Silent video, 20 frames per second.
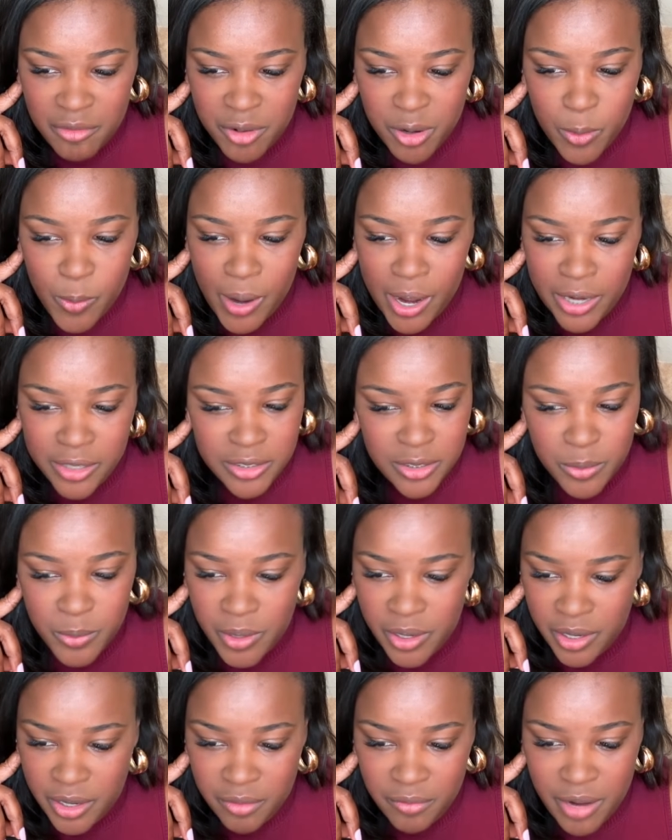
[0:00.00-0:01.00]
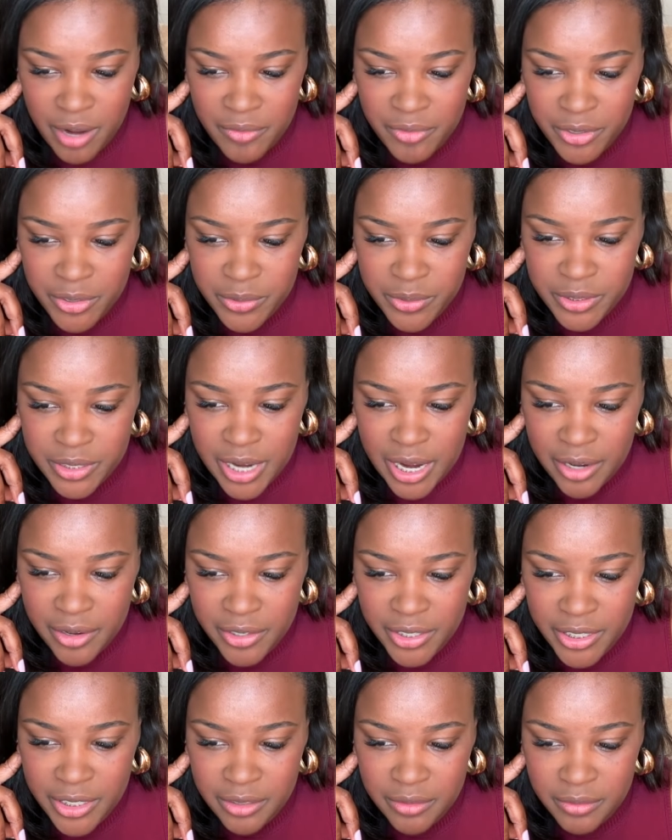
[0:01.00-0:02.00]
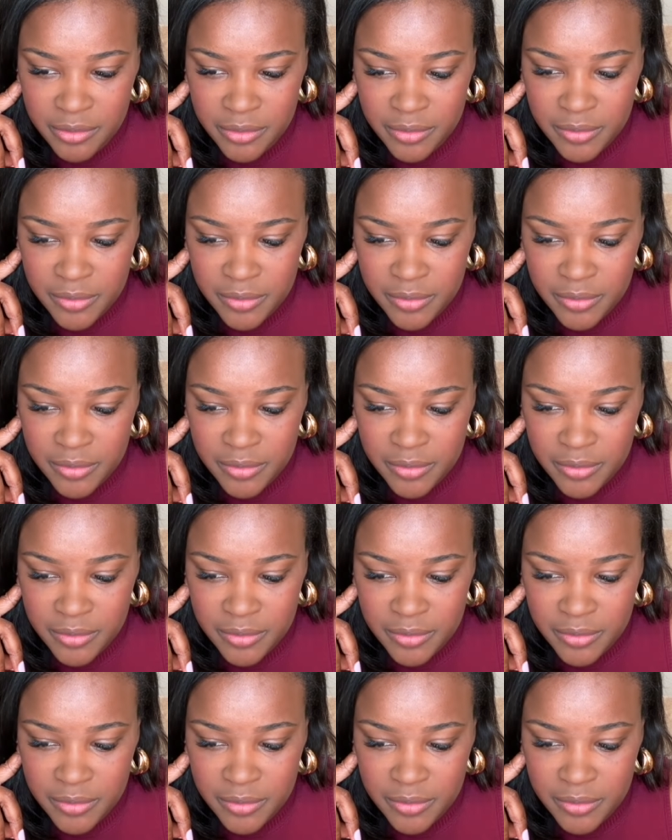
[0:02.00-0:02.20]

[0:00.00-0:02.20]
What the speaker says: required to work in revenue integrity.